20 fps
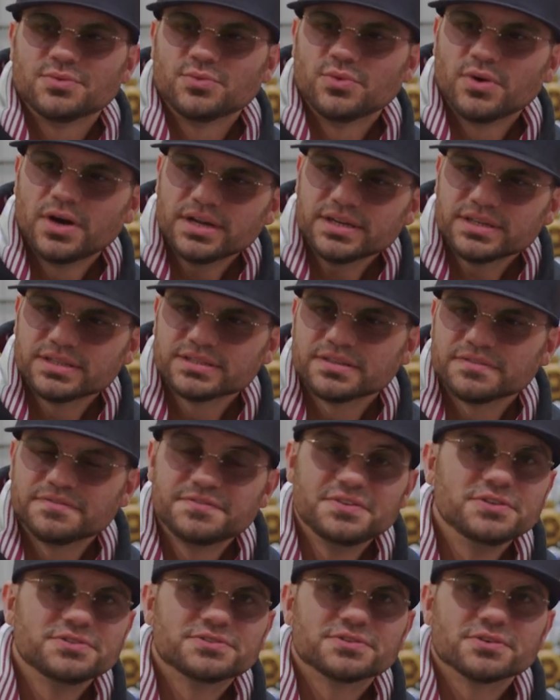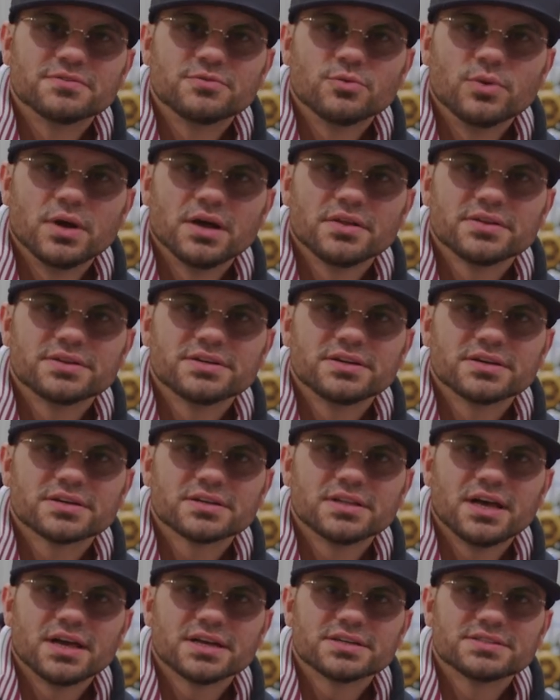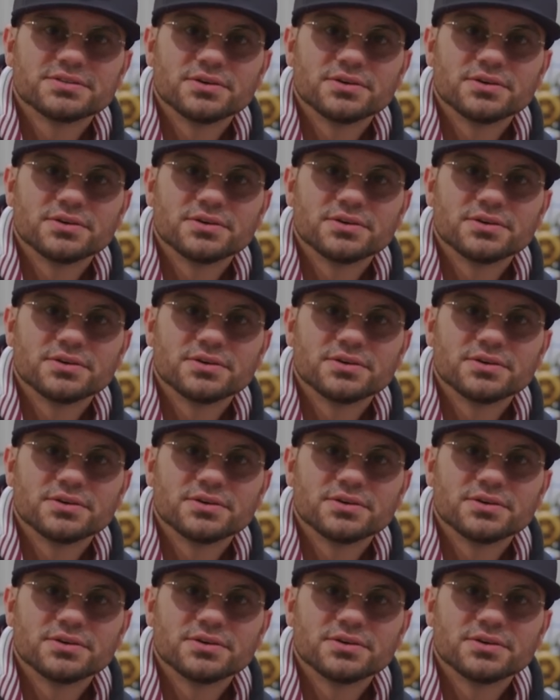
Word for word: what does the future of welding look like?